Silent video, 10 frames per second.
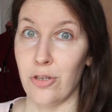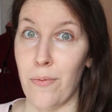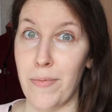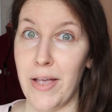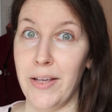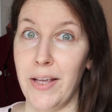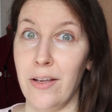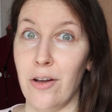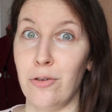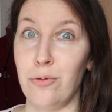So I'm
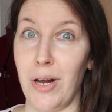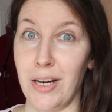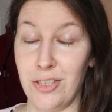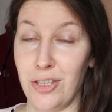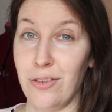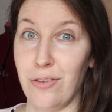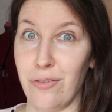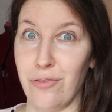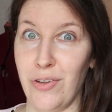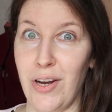making a reaction
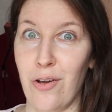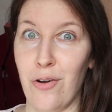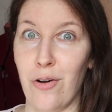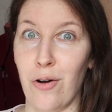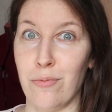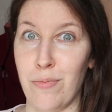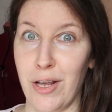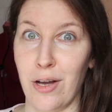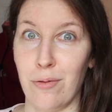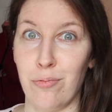video on
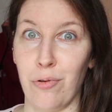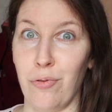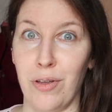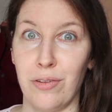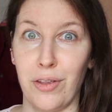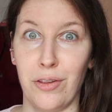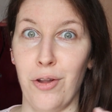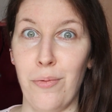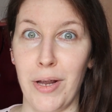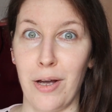makeup with
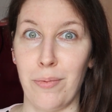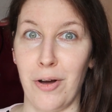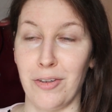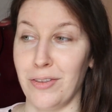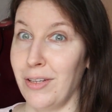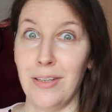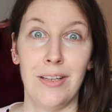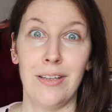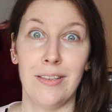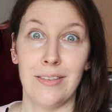no makeup on.
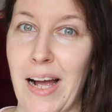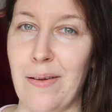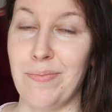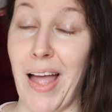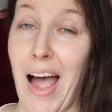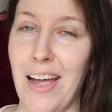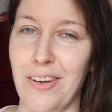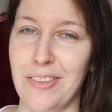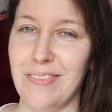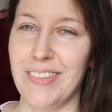Yeah, I
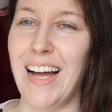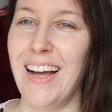know.